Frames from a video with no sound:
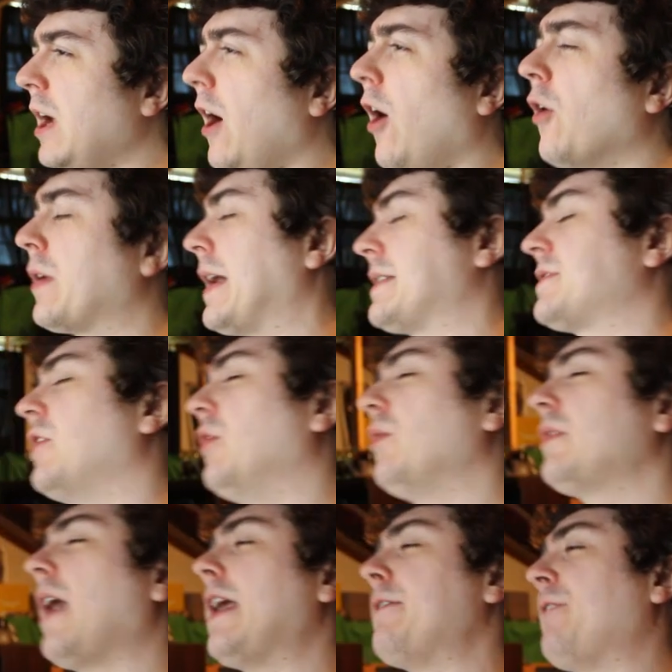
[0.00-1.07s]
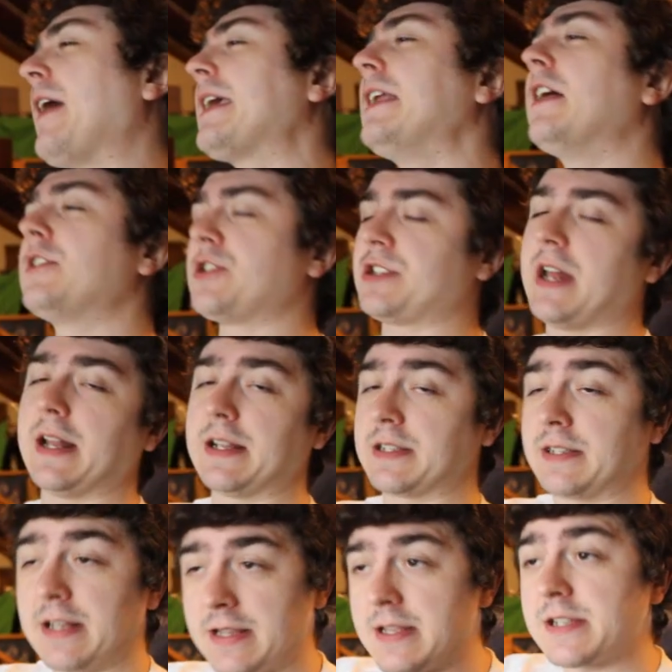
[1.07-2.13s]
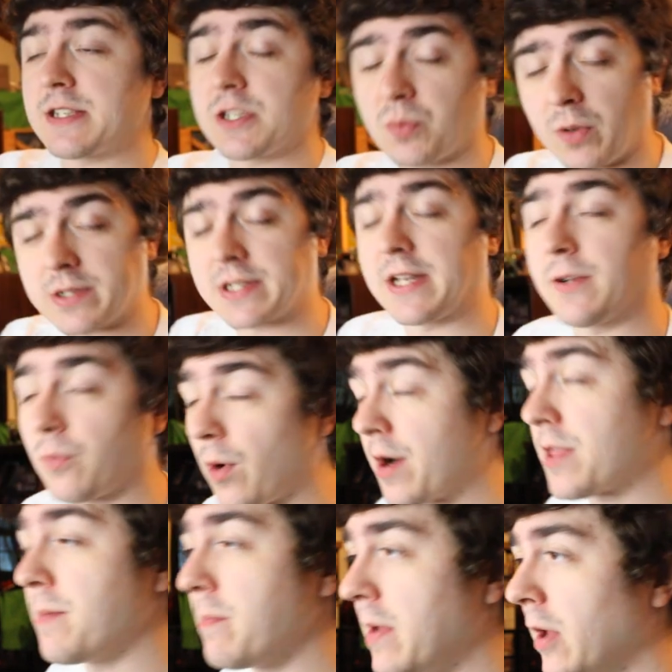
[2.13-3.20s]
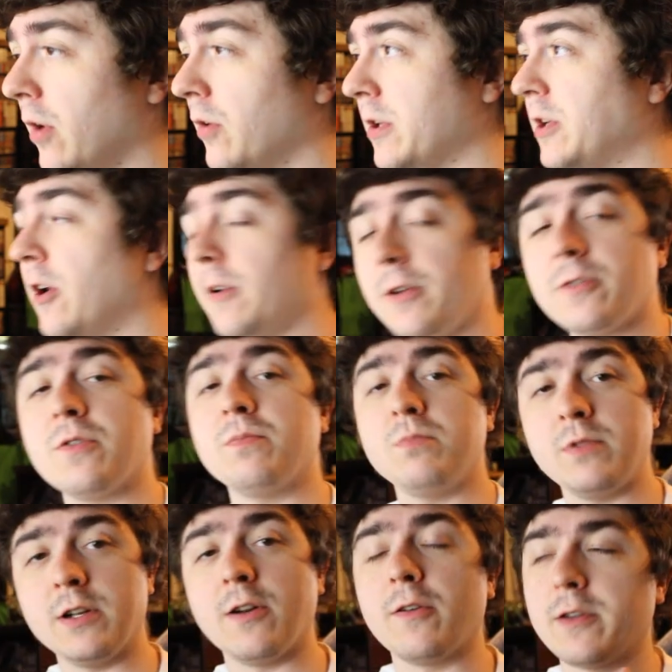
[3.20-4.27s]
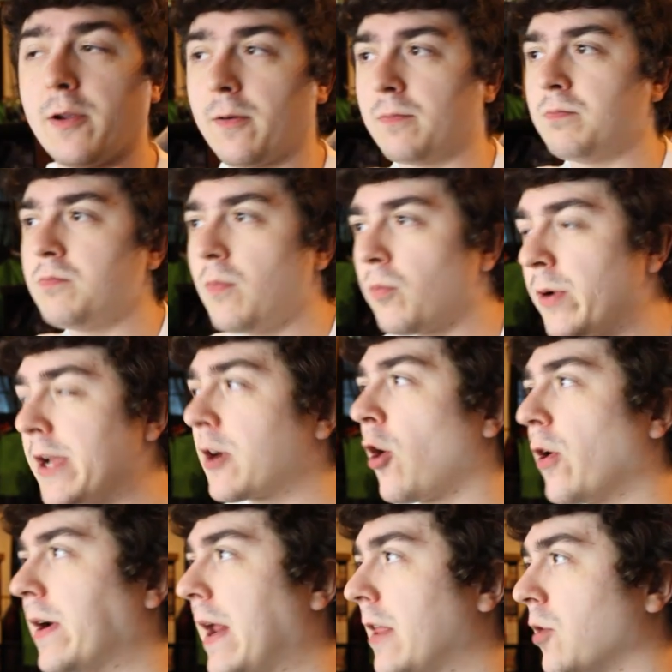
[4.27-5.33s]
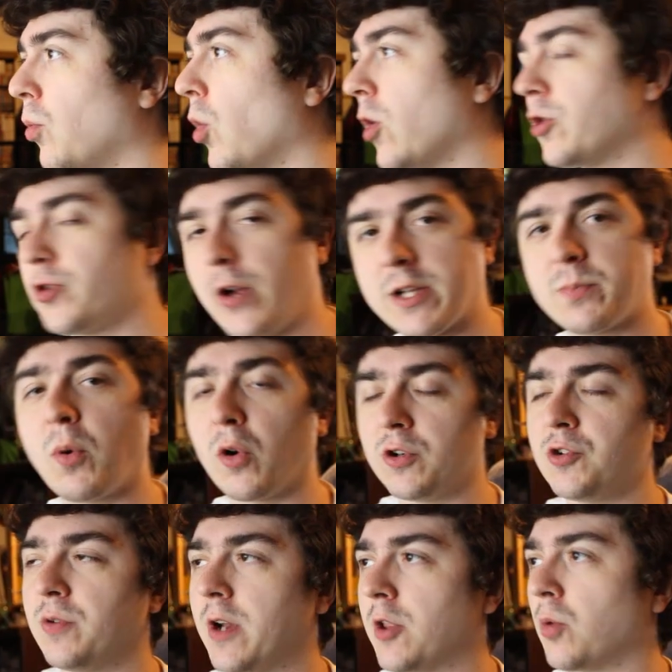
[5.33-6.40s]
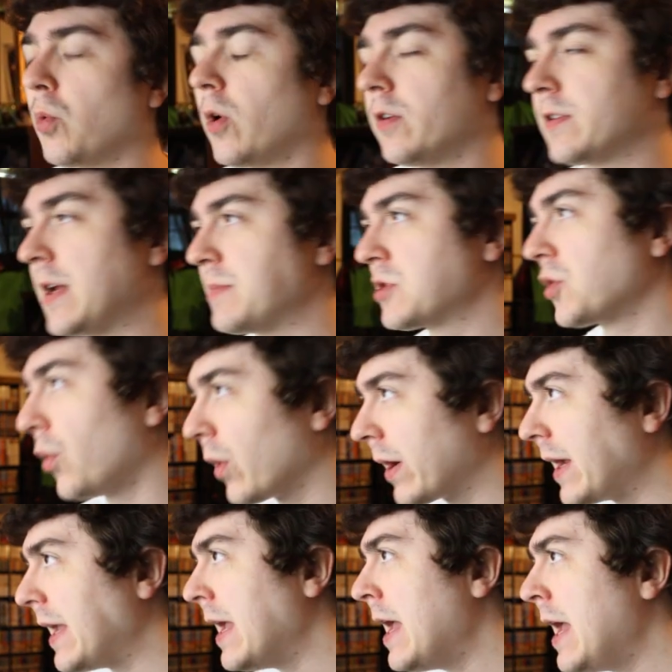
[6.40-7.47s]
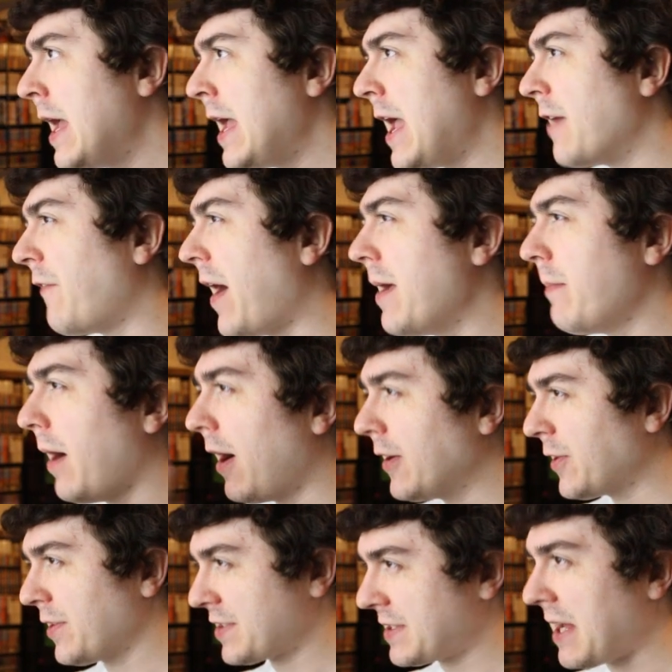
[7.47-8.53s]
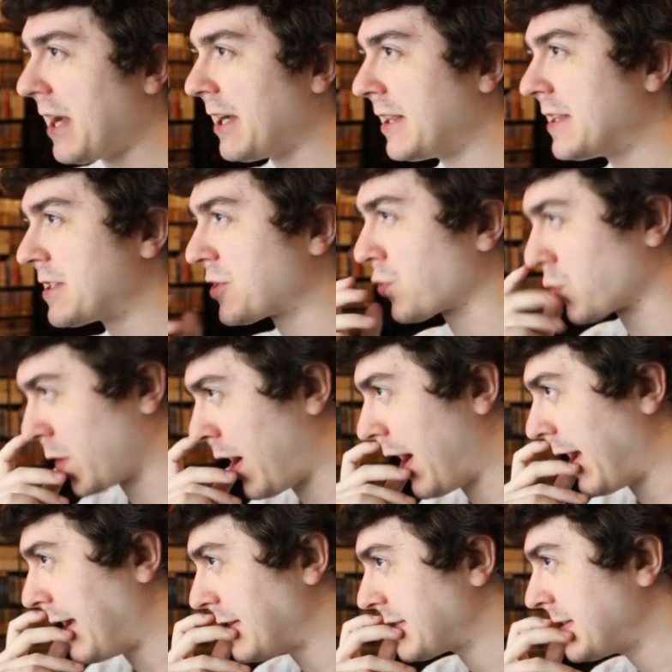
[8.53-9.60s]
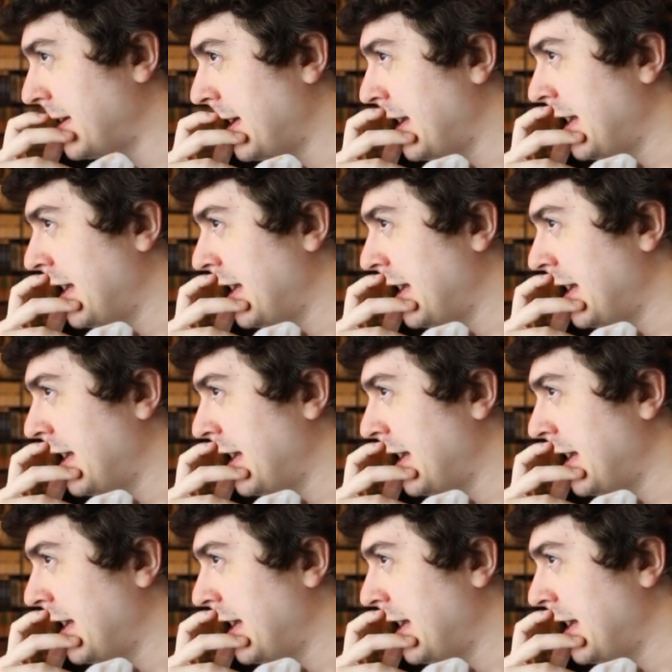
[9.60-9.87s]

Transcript: okay, so if I can understand this, this is once again run of the mill. You know, you're you know you're reincarnated in the world, transported to another world type story. If I'm understanding this right.